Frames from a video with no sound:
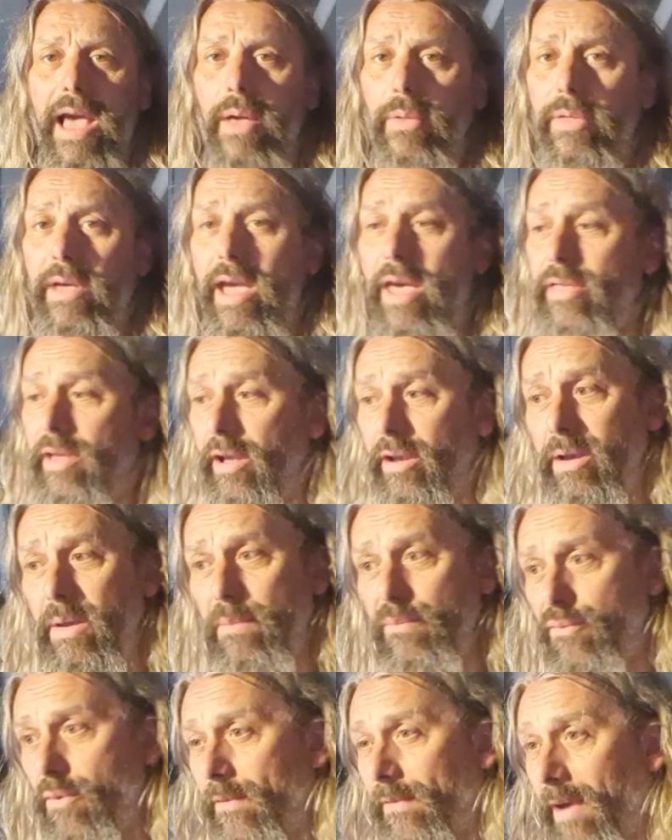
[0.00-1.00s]
out there that
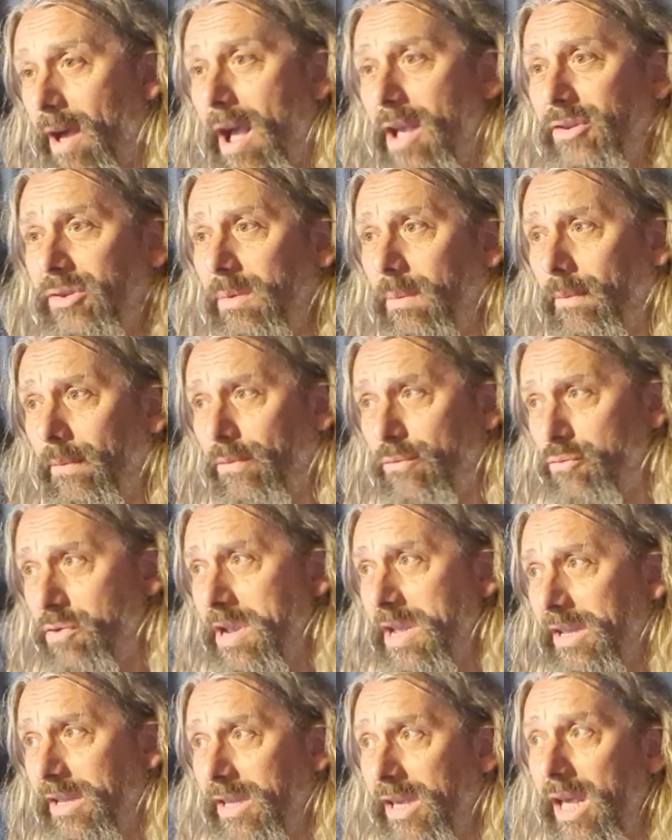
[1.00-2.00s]
can provide some
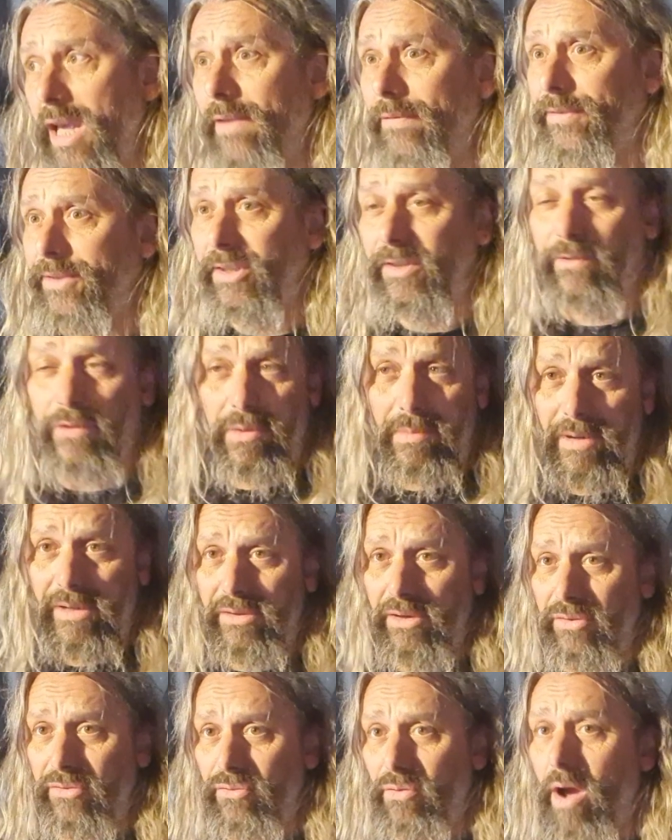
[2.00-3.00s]
free gifts for me
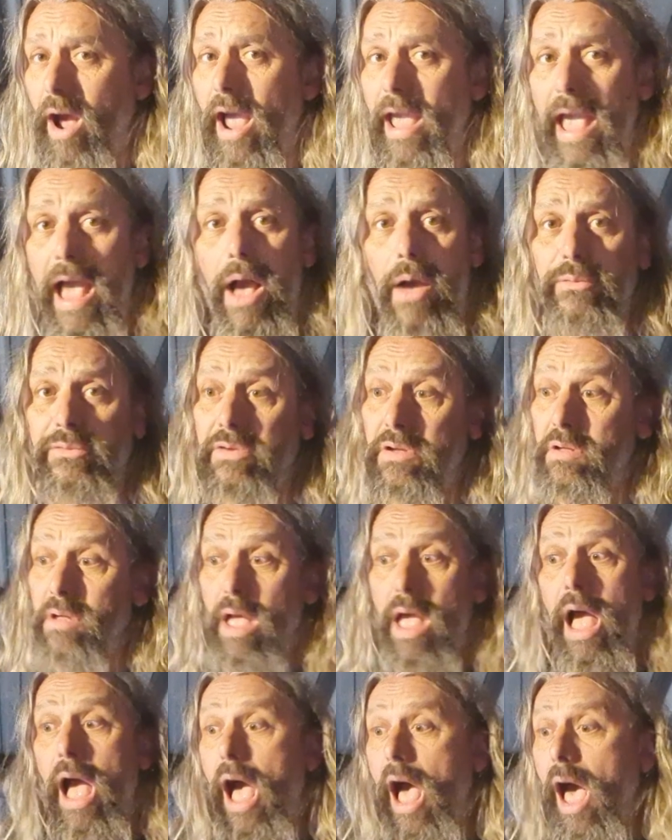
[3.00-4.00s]
to try out,
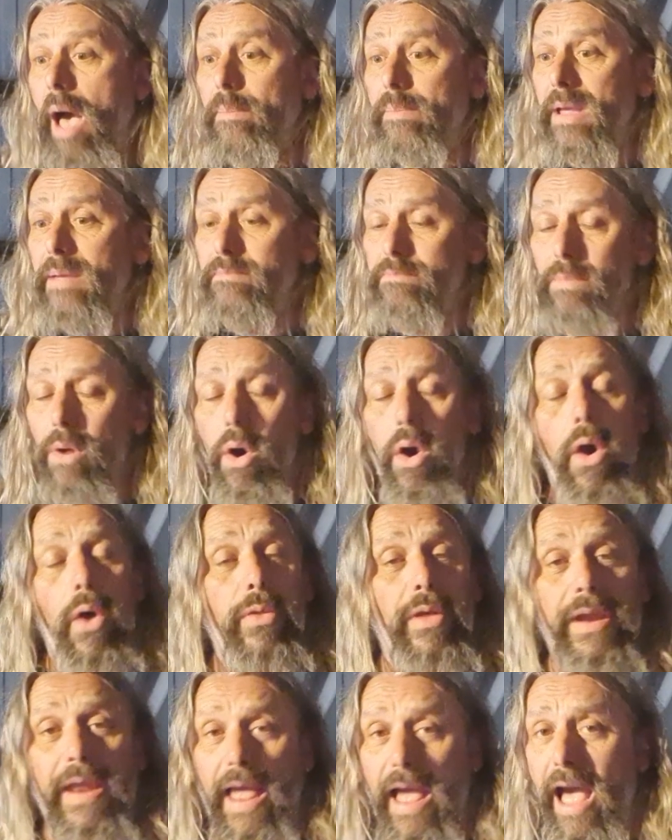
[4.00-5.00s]
I'll be more
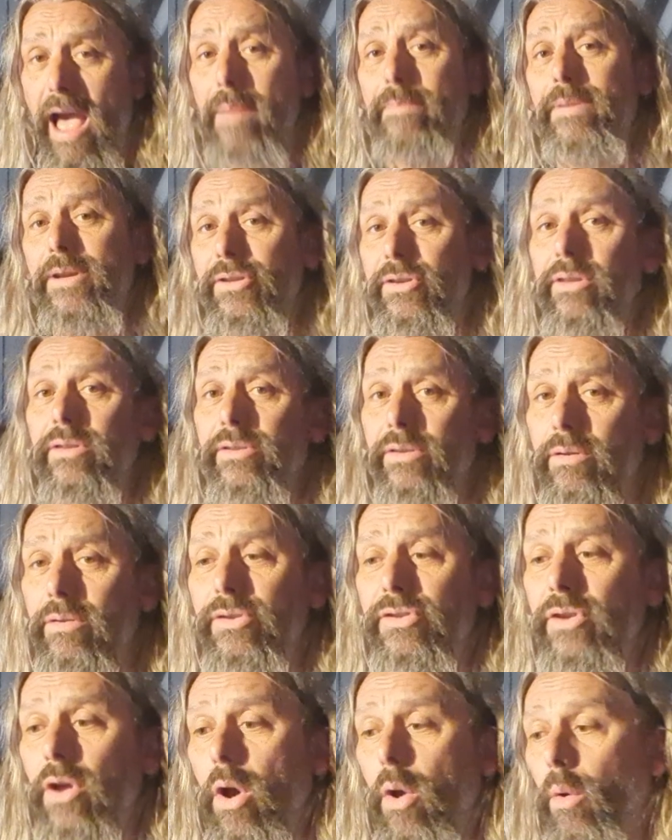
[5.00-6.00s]
than happy to do
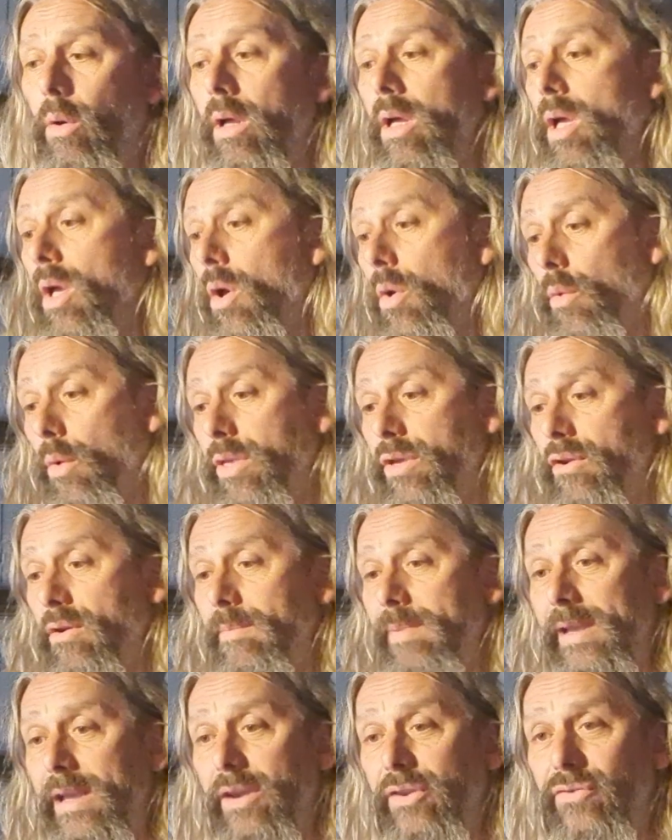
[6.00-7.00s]
so, whether it
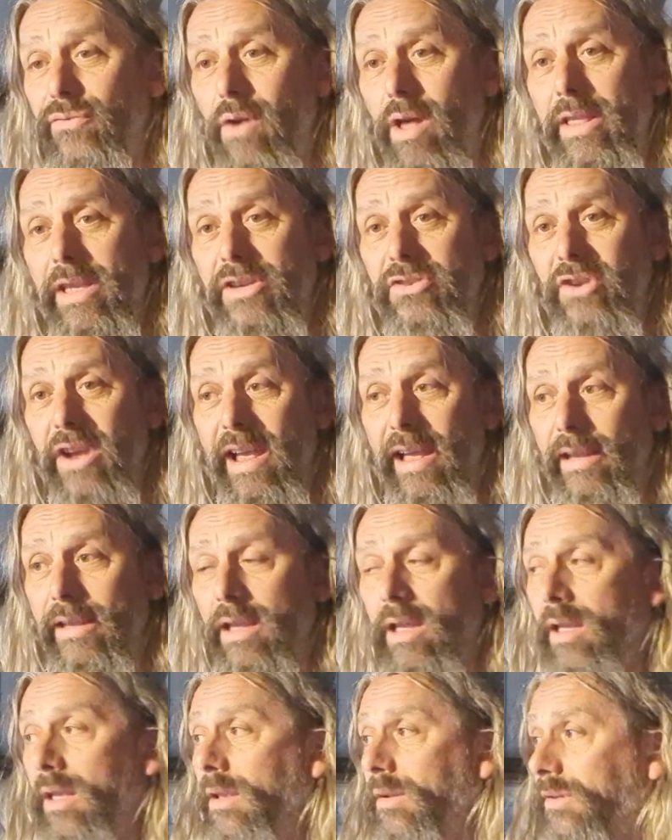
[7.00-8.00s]
be a trolley jack,
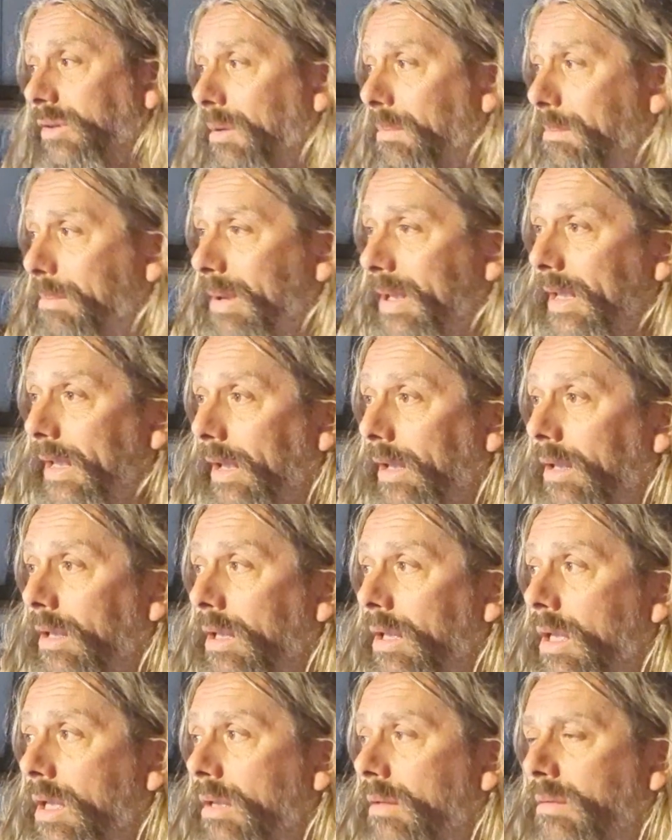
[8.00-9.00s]
some beer,
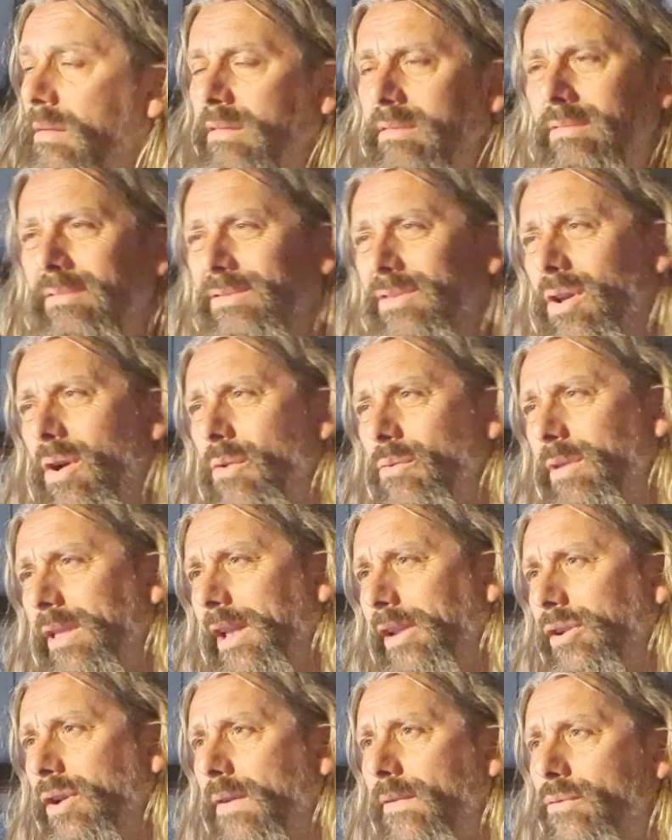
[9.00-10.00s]
not
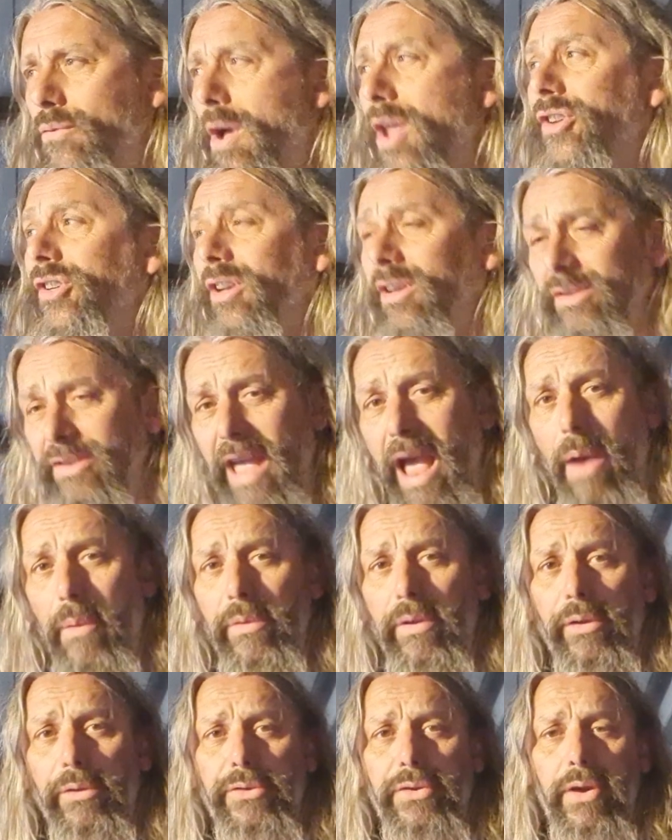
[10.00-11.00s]
really a new fridge because that
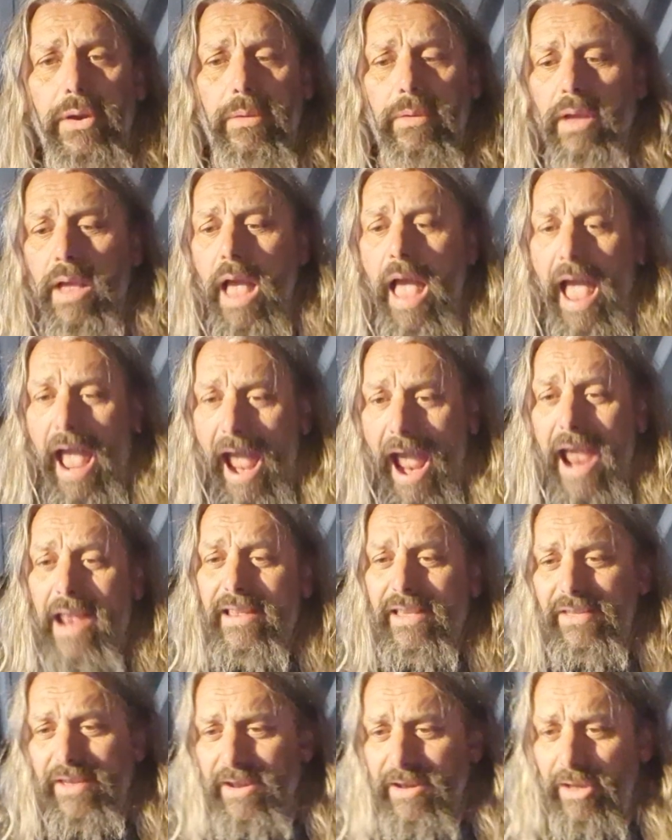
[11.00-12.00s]
one will do,
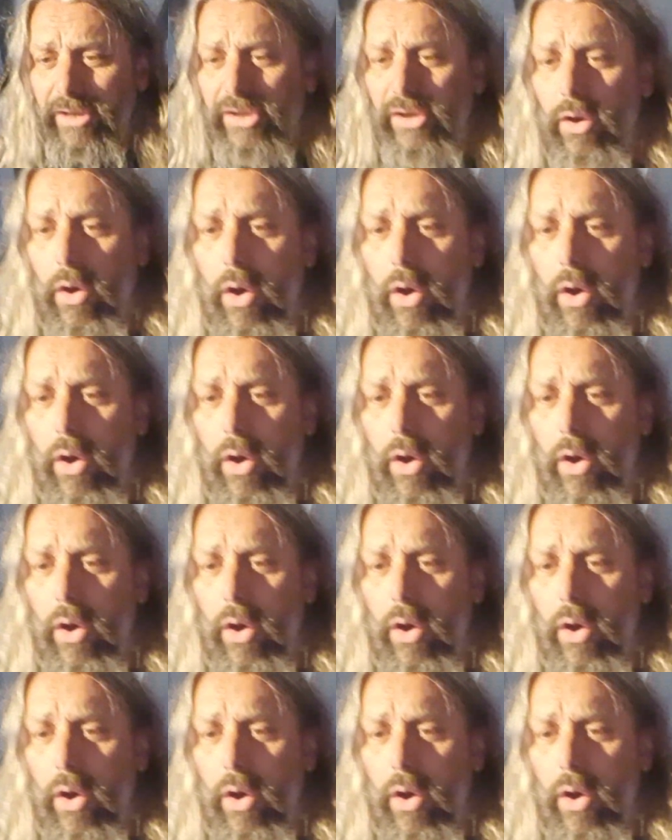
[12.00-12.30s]
anything at